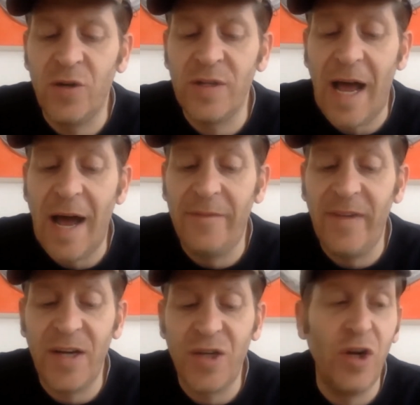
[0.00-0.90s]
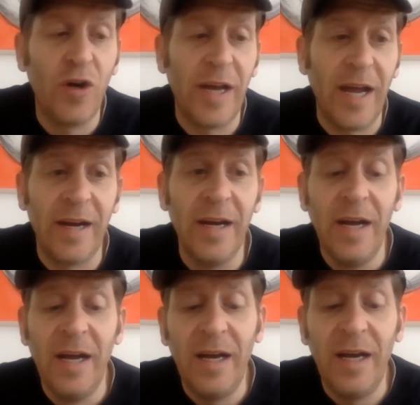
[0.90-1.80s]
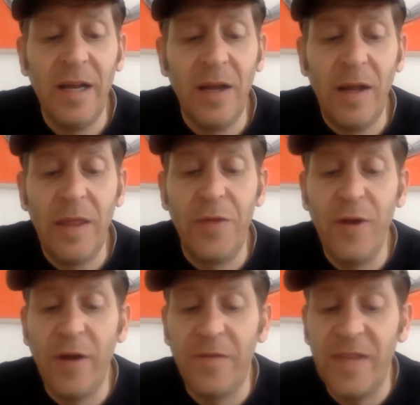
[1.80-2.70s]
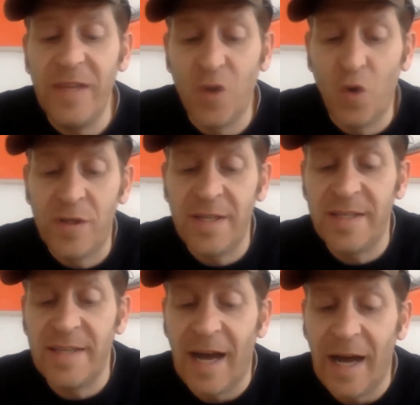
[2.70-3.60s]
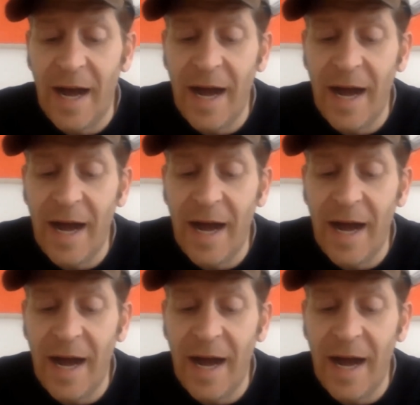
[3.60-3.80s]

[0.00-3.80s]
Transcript: Because I've actually got like three of these courses now,